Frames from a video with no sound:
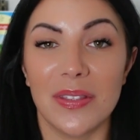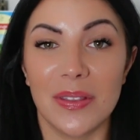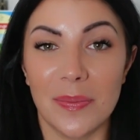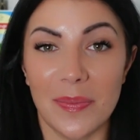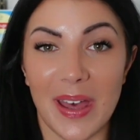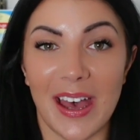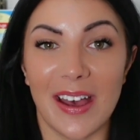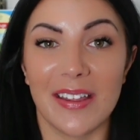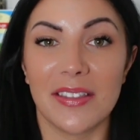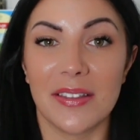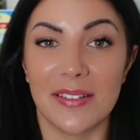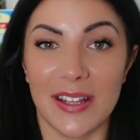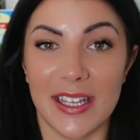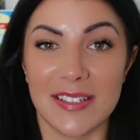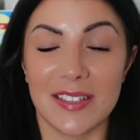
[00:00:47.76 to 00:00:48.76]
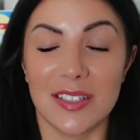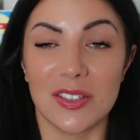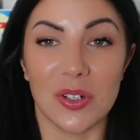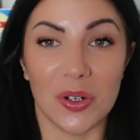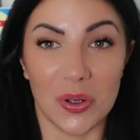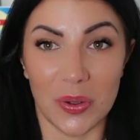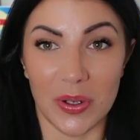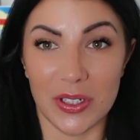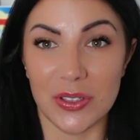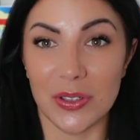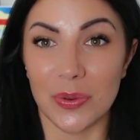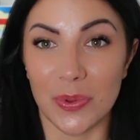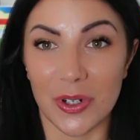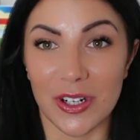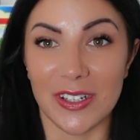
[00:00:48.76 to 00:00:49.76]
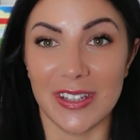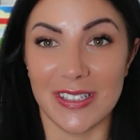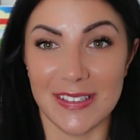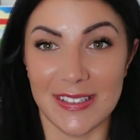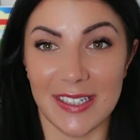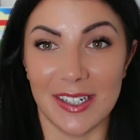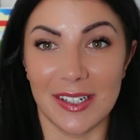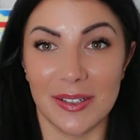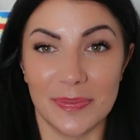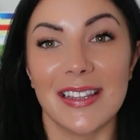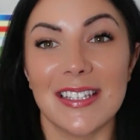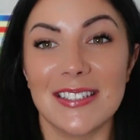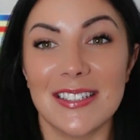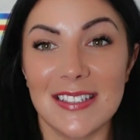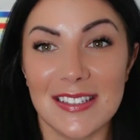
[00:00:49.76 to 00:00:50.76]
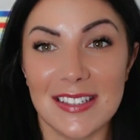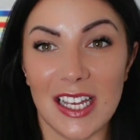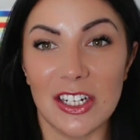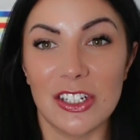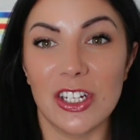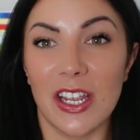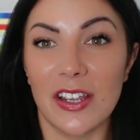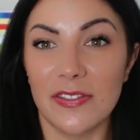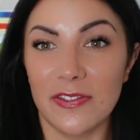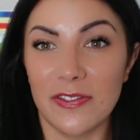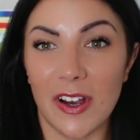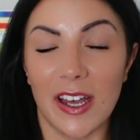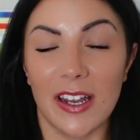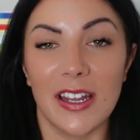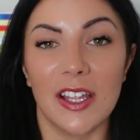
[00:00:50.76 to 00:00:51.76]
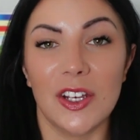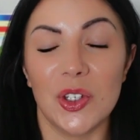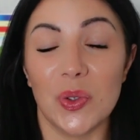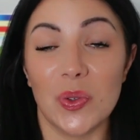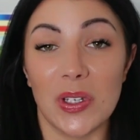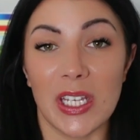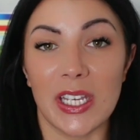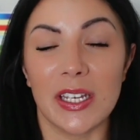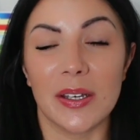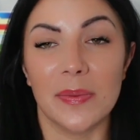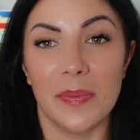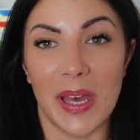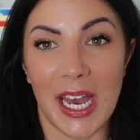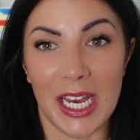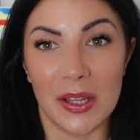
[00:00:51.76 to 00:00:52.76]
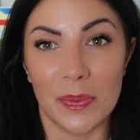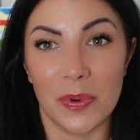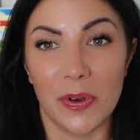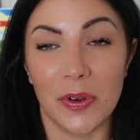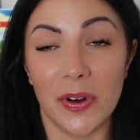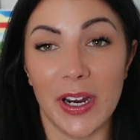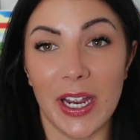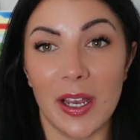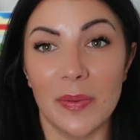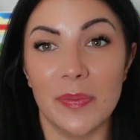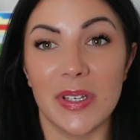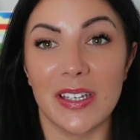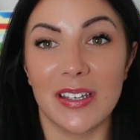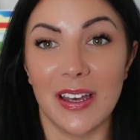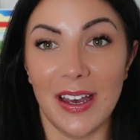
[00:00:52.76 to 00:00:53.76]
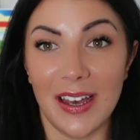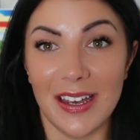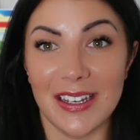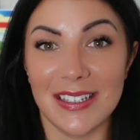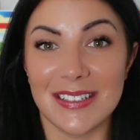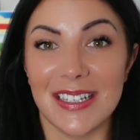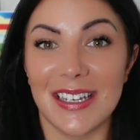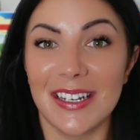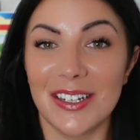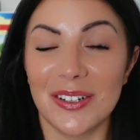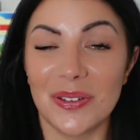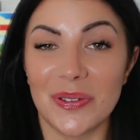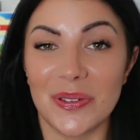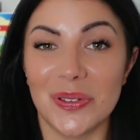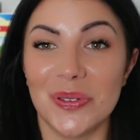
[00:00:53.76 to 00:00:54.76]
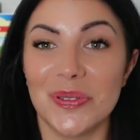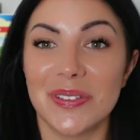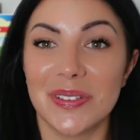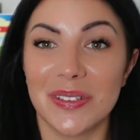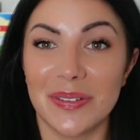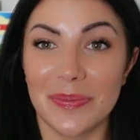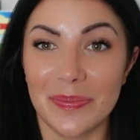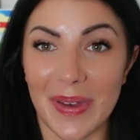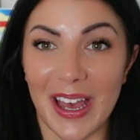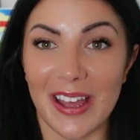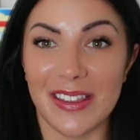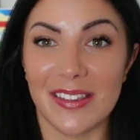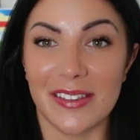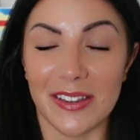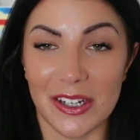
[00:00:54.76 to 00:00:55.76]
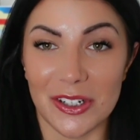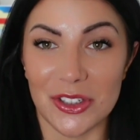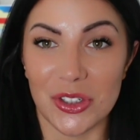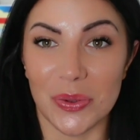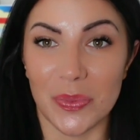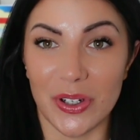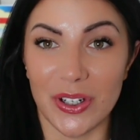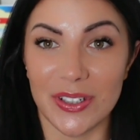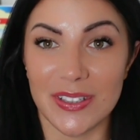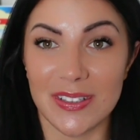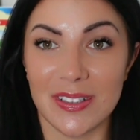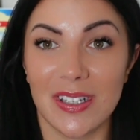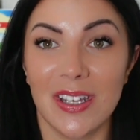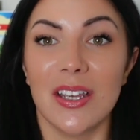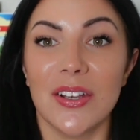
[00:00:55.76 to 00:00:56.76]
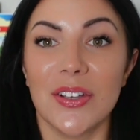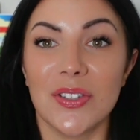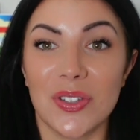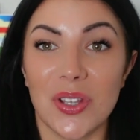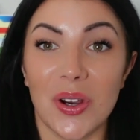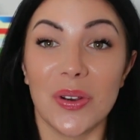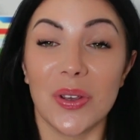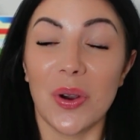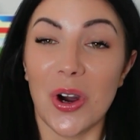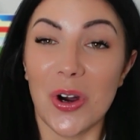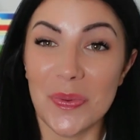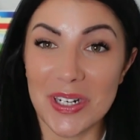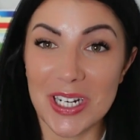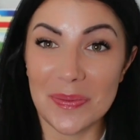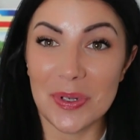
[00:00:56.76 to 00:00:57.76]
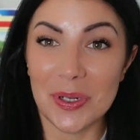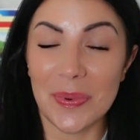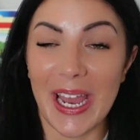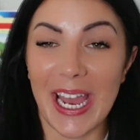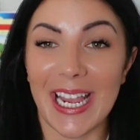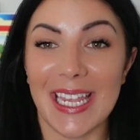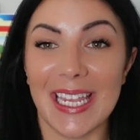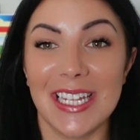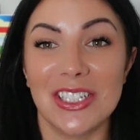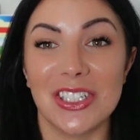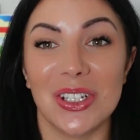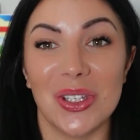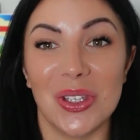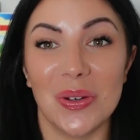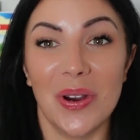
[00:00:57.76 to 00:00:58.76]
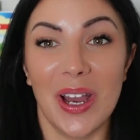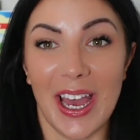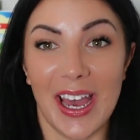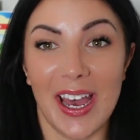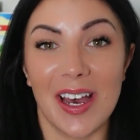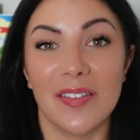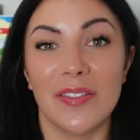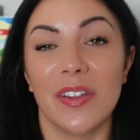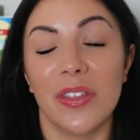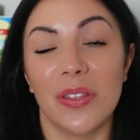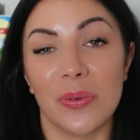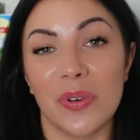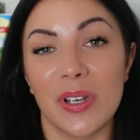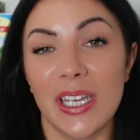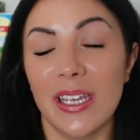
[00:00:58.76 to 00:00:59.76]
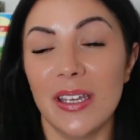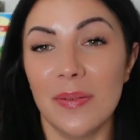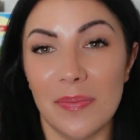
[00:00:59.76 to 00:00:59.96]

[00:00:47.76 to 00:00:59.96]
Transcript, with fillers: the math lessons are going to work this year. This is such a fun and unique math program because it includes math literature books. So you open up your package, you have three